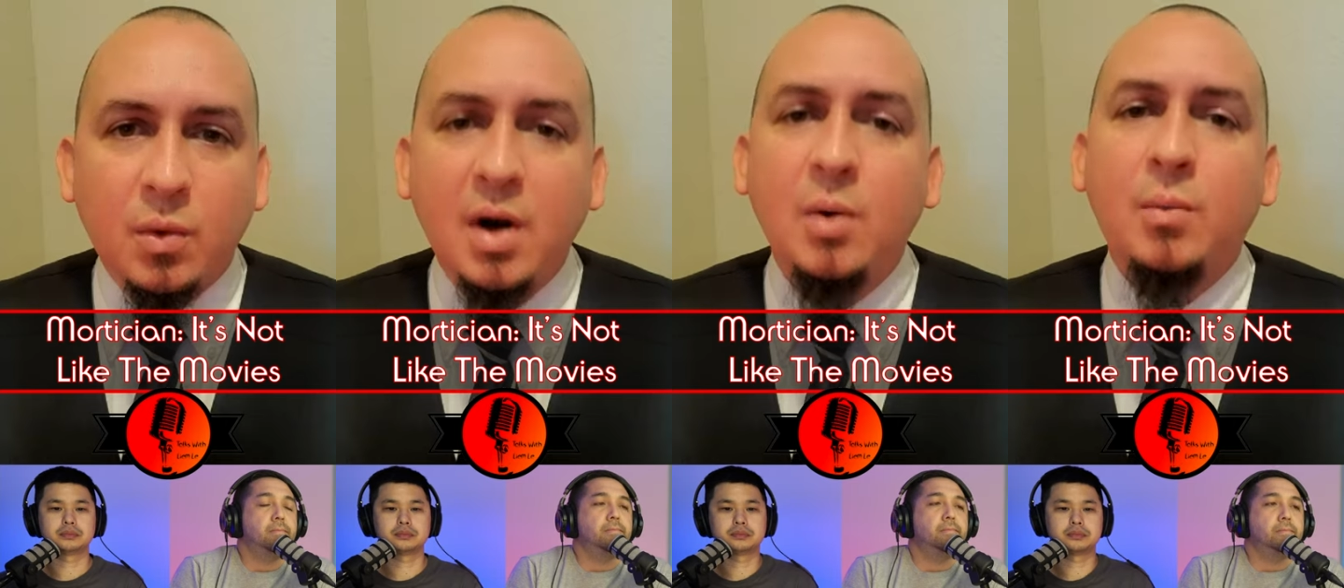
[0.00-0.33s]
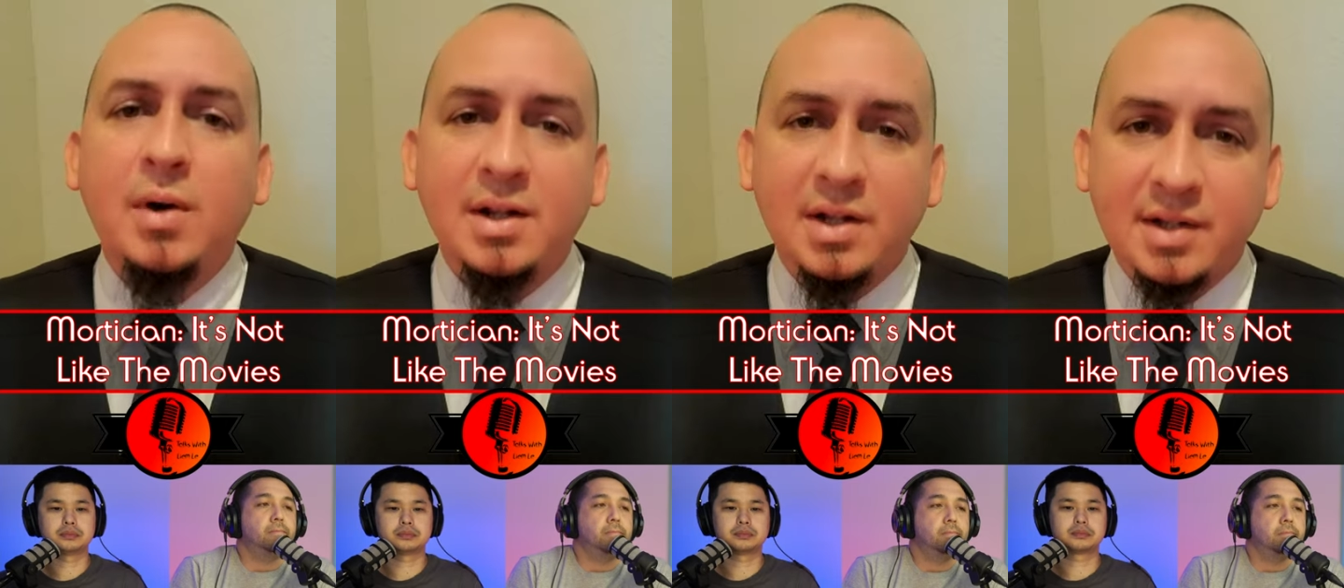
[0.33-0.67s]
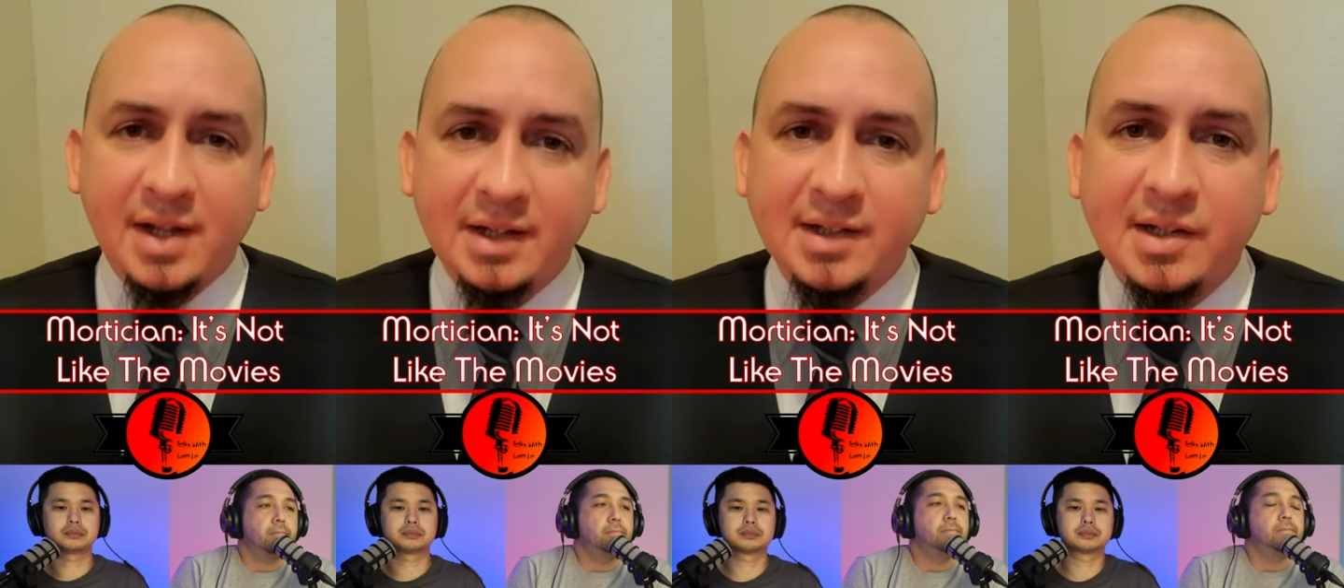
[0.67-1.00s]
what one of the
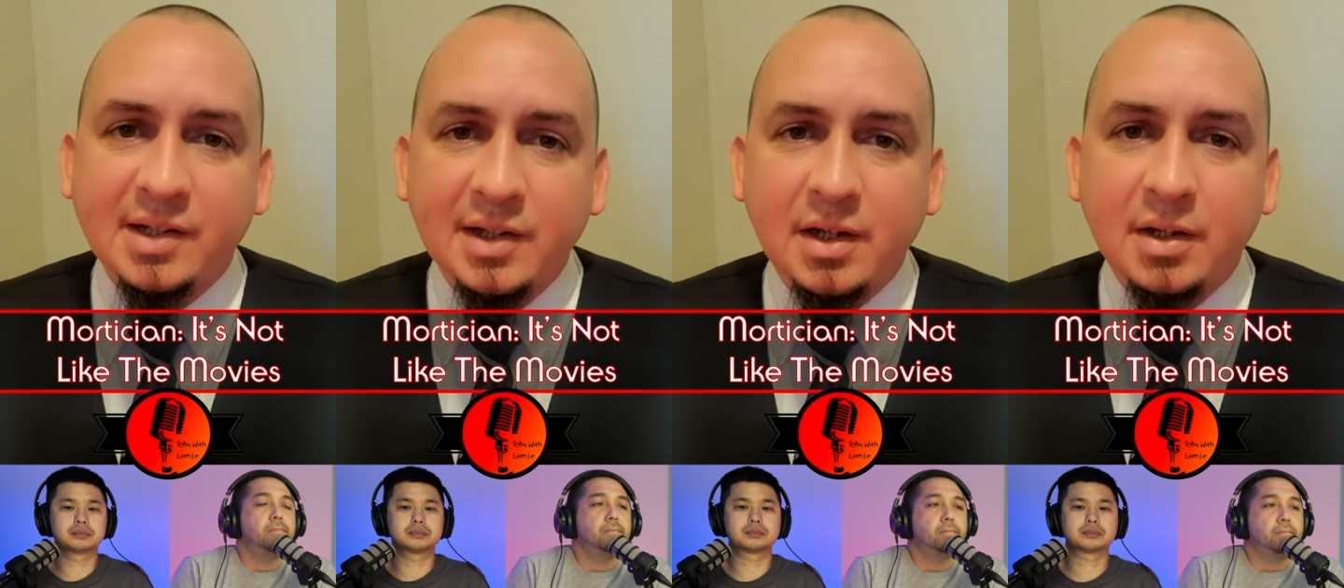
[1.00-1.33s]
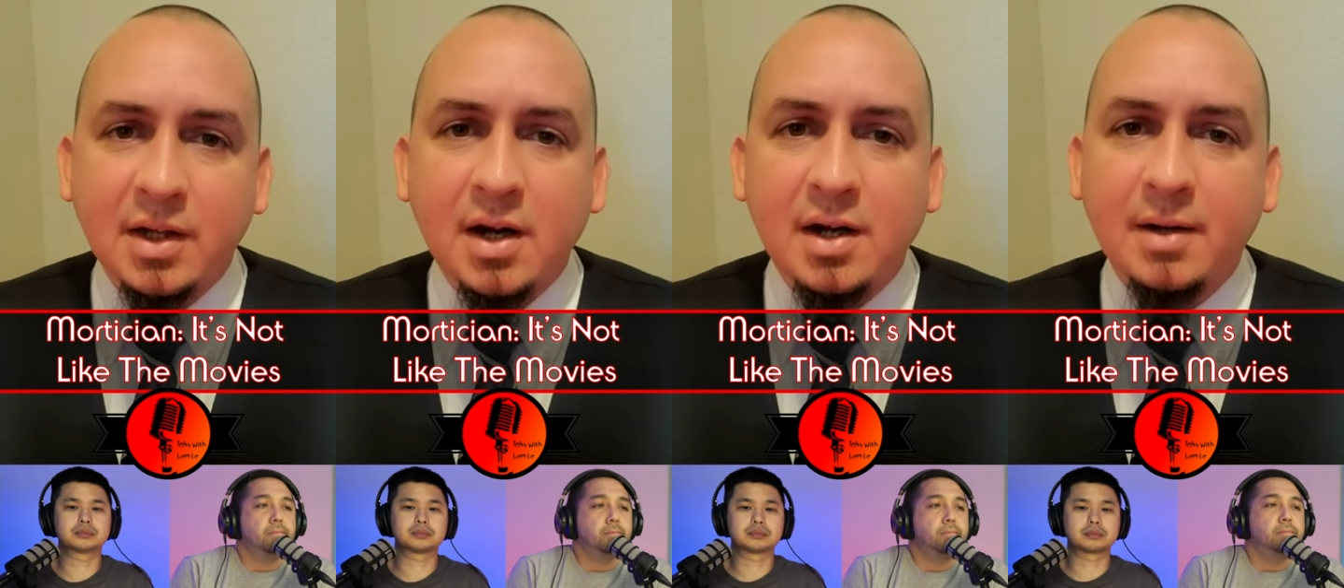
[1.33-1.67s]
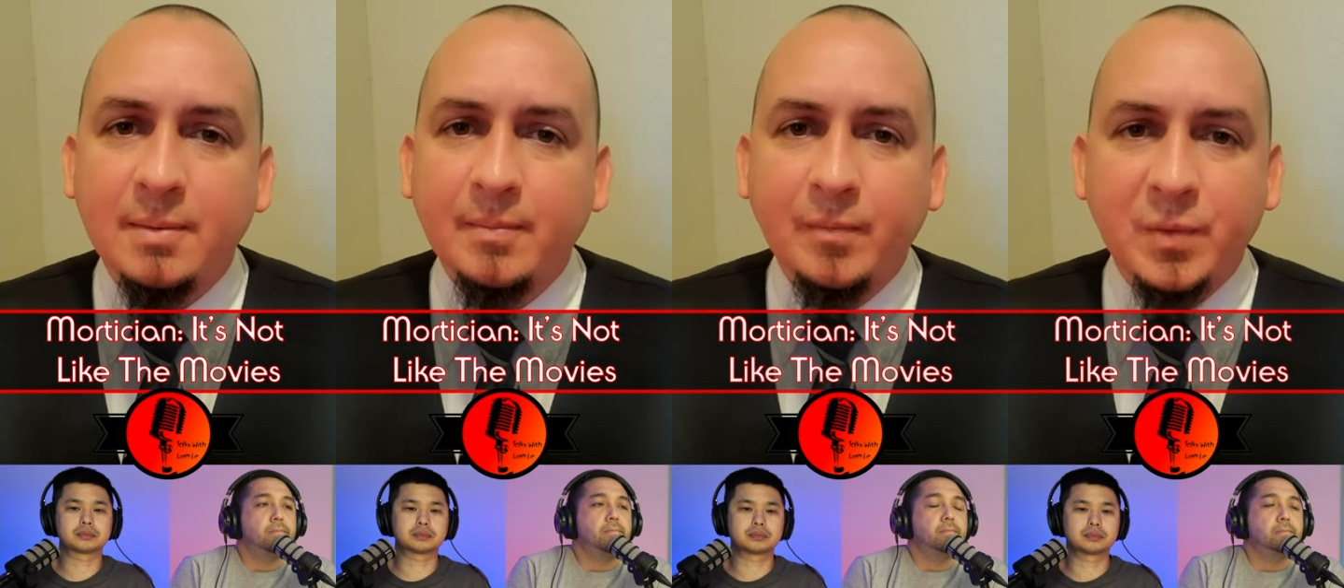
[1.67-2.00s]
things I see a lot
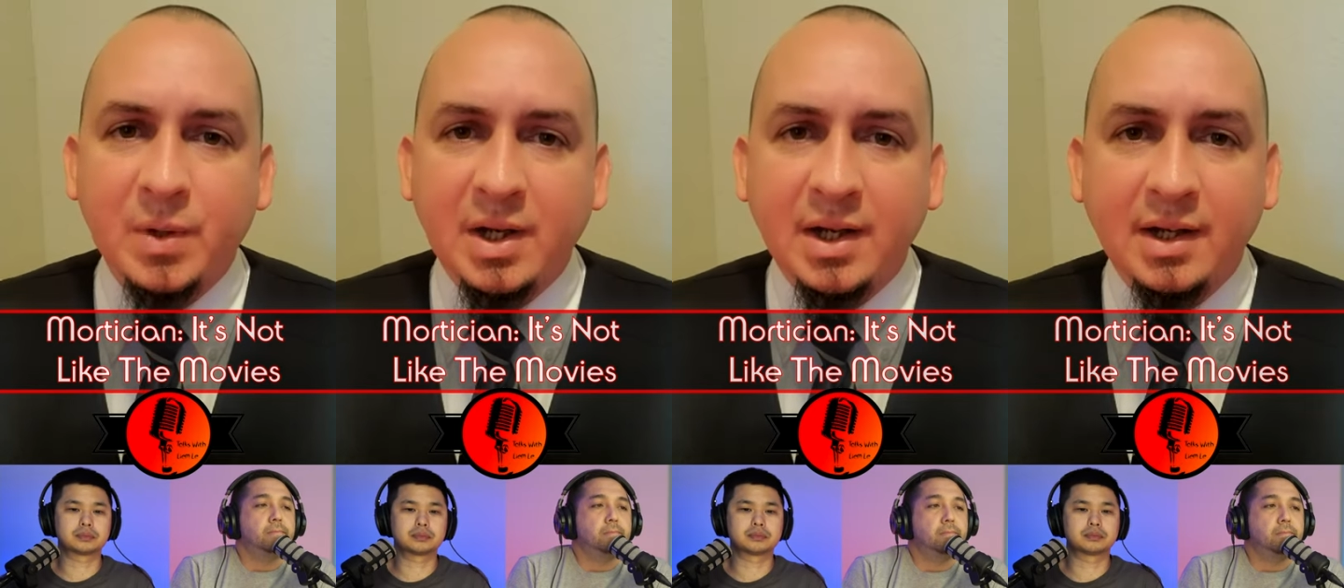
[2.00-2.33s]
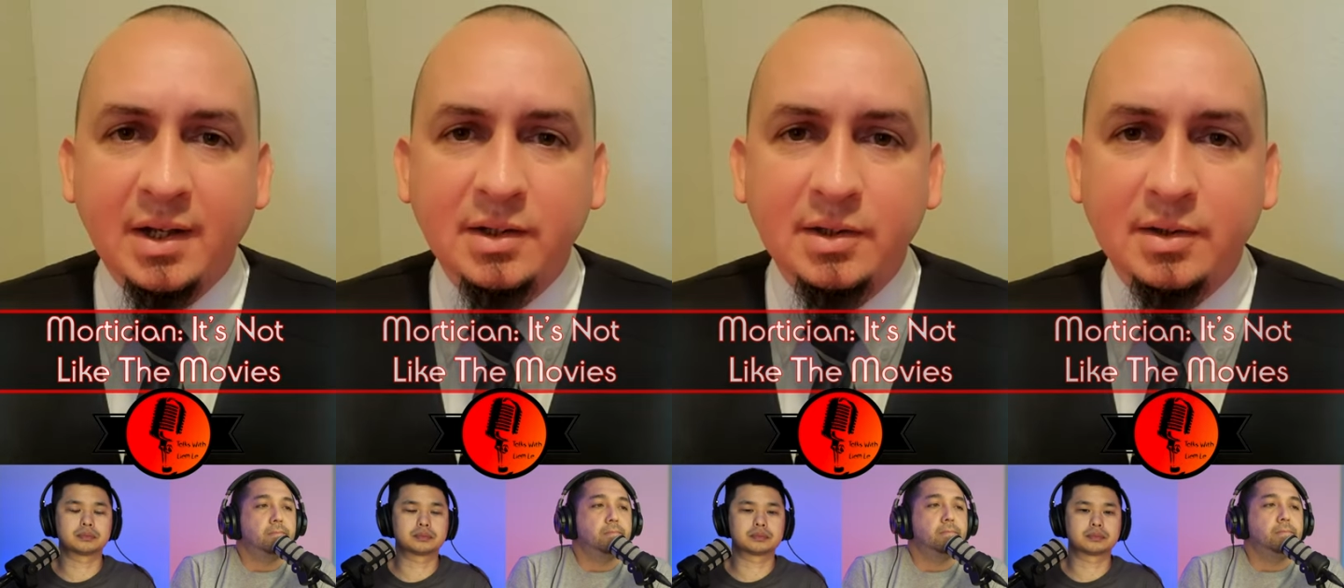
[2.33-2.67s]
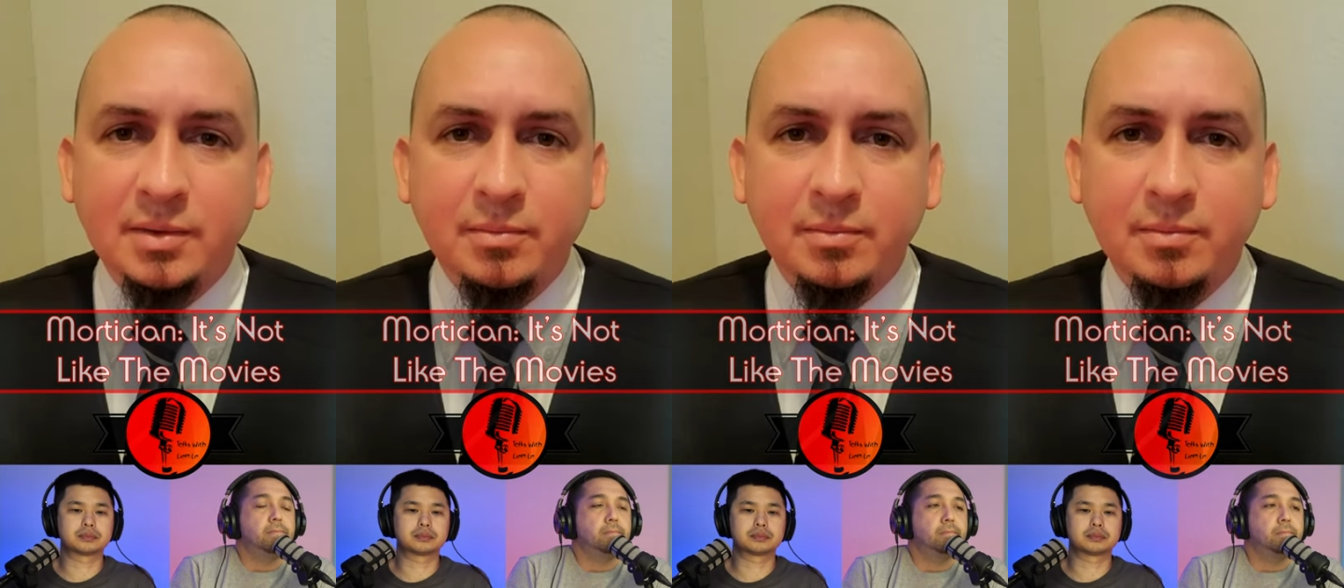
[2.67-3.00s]
is,